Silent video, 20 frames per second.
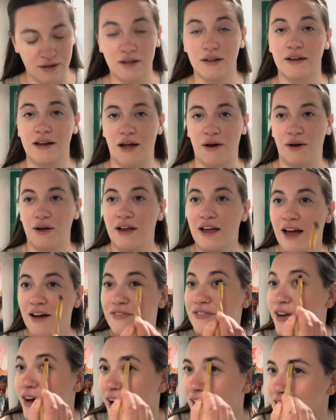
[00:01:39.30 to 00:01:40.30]
now I have
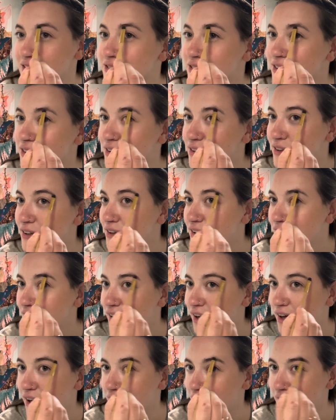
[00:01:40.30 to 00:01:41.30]
to hustle.
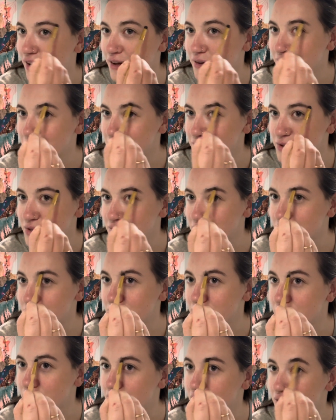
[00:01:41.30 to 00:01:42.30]
Um,
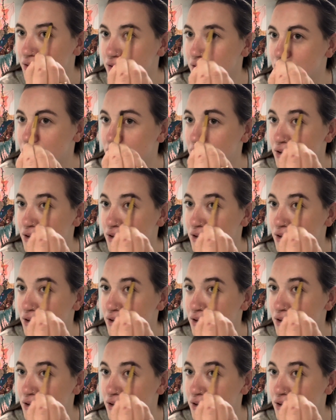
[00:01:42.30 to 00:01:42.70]
so